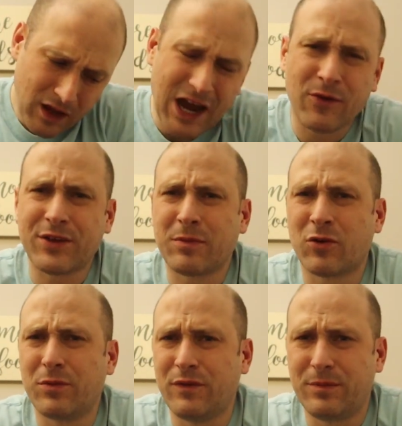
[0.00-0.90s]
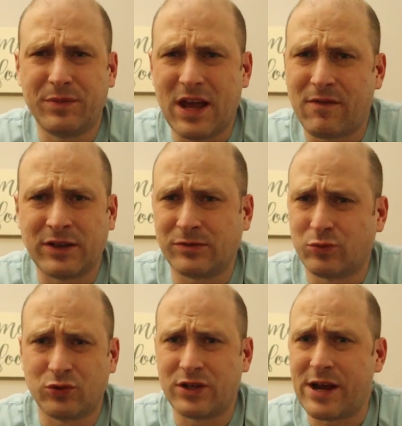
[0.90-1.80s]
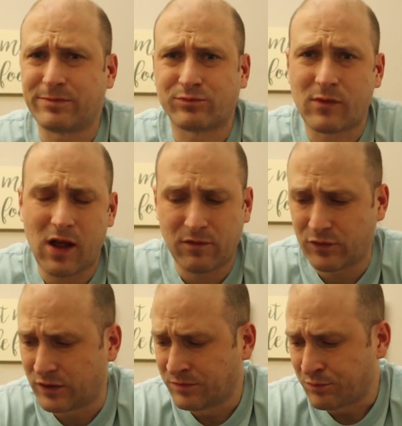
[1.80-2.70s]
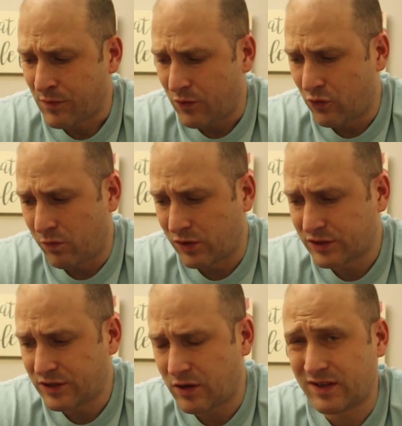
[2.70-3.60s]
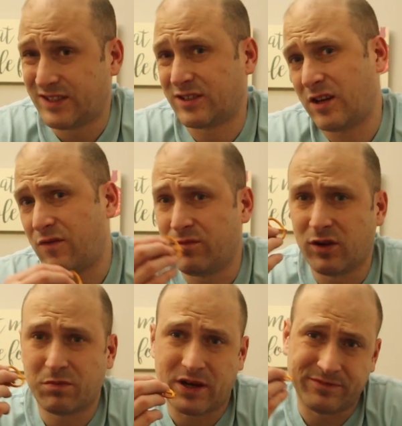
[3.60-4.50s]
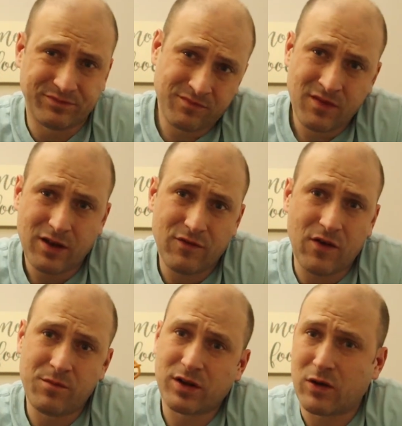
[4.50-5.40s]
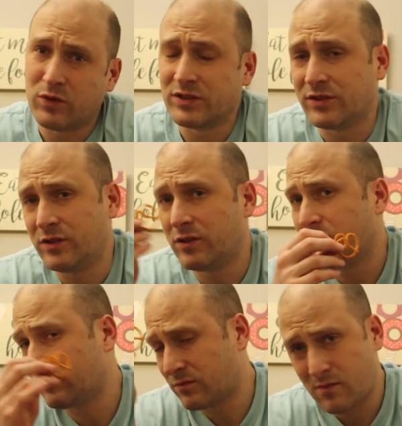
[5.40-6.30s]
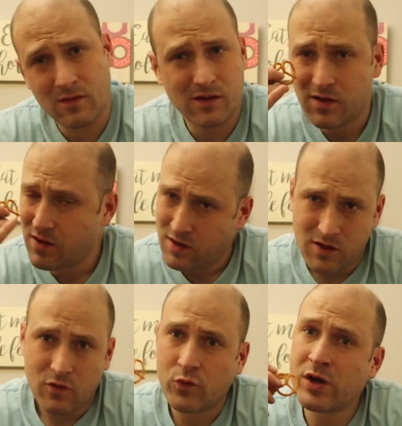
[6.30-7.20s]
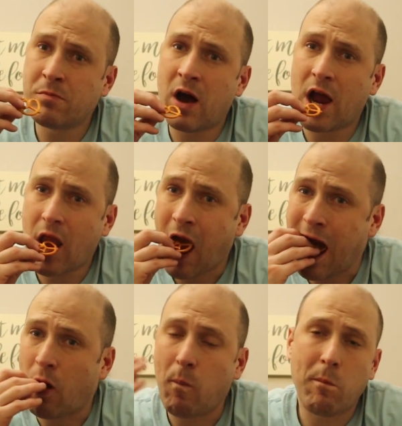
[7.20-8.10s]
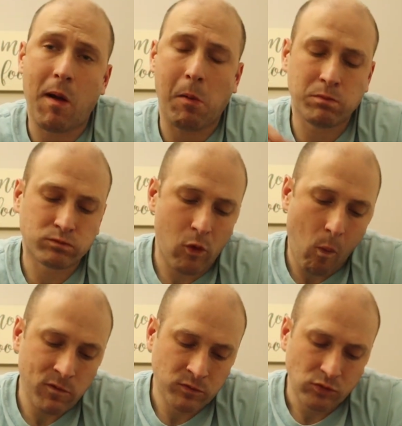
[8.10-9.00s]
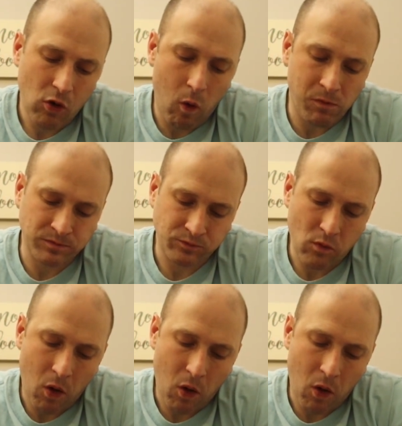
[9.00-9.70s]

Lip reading: I don't think I'm going to be having it today. I have no milk here. I'm taking out milk, but if I have milk, I want cereal. Weird mind, but I'm